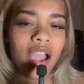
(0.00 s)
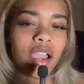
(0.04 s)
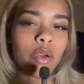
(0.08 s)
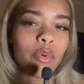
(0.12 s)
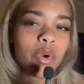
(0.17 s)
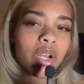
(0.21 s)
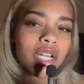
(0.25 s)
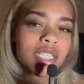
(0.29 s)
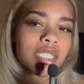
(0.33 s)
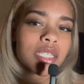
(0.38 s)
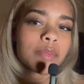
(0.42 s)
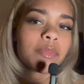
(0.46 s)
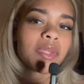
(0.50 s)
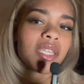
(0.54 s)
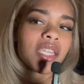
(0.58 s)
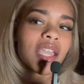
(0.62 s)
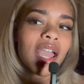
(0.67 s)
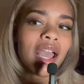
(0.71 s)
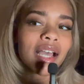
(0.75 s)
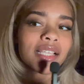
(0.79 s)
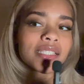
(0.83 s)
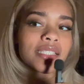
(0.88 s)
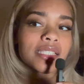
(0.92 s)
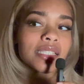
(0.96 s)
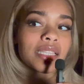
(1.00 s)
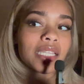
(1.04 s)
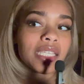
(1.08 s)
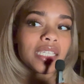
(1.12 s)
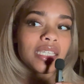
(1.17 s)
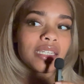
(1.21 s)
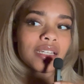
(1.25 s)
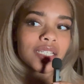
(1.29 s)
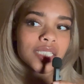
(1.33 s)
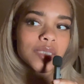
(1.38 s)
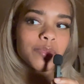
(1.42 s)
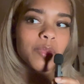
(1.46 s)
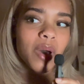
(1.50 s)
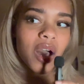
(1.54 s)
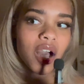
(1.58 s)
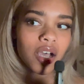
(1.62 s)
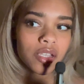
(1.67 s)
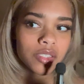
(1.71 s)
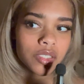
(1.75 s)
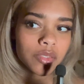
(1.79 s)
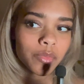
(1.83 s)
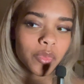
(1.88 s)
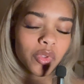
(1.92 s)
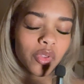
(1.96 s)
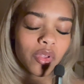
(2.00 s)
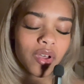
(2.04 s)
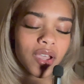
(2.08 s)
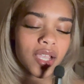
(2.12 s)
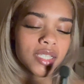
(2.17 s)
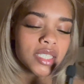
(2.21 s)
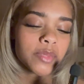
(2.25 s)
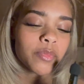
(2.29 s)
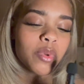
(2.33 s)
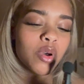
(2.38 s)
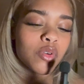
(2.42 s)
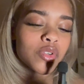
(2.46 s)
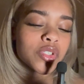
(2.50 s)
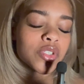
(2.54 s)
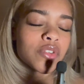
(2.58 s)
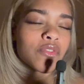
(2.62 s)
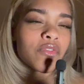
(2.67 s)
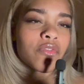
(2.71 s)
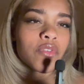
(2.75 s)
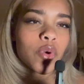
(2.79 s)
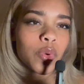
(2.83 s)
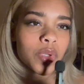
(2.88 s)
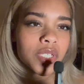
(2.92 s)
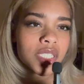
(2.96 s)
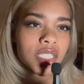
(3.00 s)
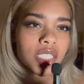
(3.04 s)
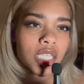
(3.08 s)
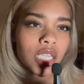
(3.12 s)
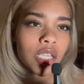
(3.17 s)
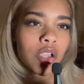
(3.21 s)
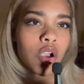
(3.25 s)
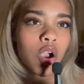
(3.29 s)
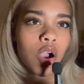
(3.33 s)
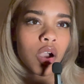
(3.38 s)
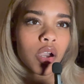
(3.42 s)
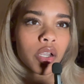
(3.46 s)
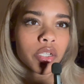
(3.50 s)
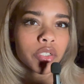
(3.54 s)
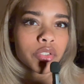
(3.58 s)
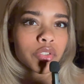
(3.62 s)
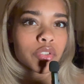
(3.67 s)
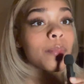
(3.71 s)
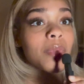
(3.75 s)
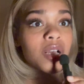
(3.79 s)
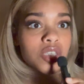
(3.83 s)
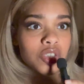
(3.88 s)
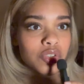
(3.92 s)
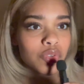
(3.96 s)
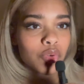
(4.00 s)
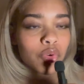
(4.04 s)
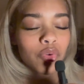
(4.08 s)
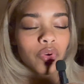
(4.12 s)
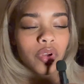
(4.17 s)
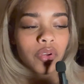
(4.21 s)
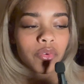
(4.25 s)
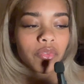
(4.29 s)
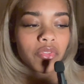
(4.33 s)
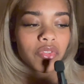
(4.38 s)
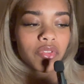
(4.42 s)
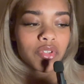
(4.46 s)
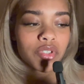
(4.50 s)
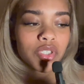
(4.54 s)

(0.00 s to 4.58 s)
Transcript: I wanted to be as lean as possible as opposed to focusing on muscle growth.